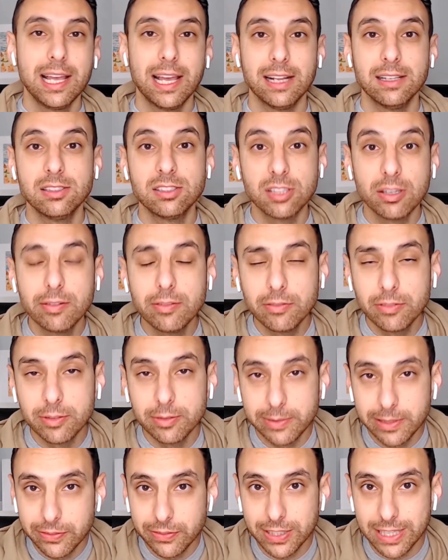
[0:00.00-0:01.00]
And some of
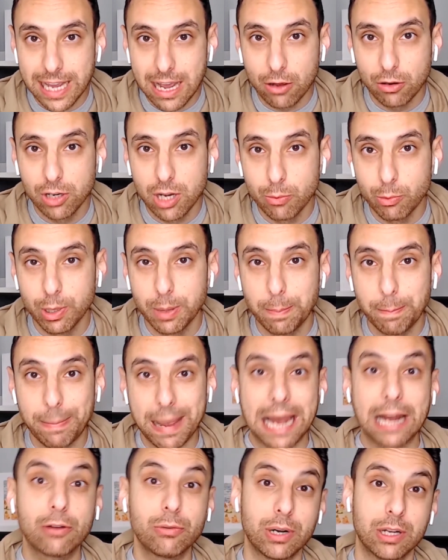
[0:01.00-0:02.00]
them even now come with
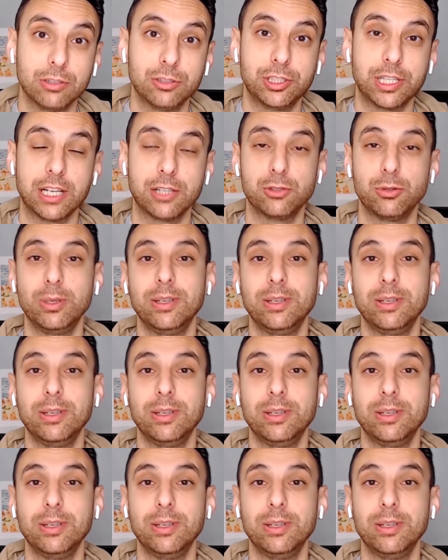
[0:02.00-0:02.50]
background checks.